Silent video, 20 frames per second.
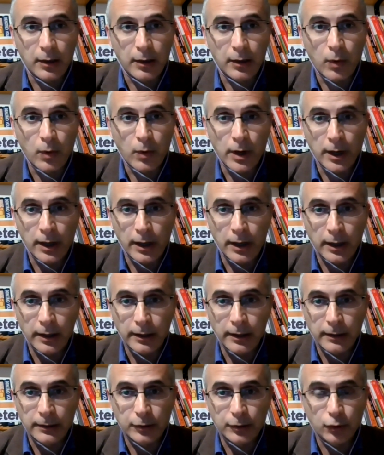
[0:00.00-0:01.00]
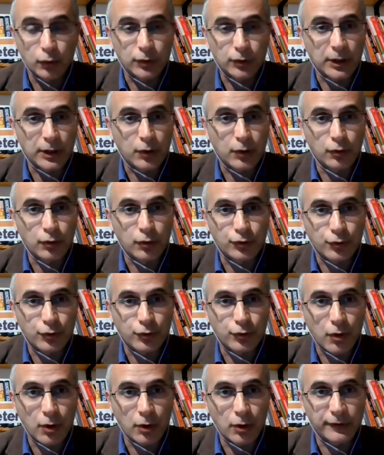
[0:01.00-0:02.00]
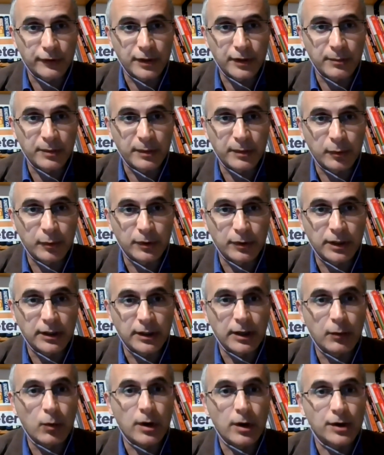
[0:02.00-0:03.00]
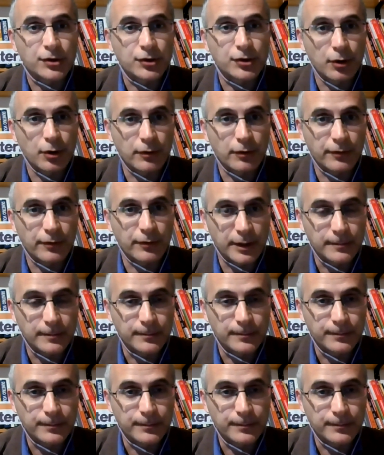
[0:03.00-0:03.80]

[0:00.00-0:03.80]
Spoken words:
were in total control of the people that they were serving.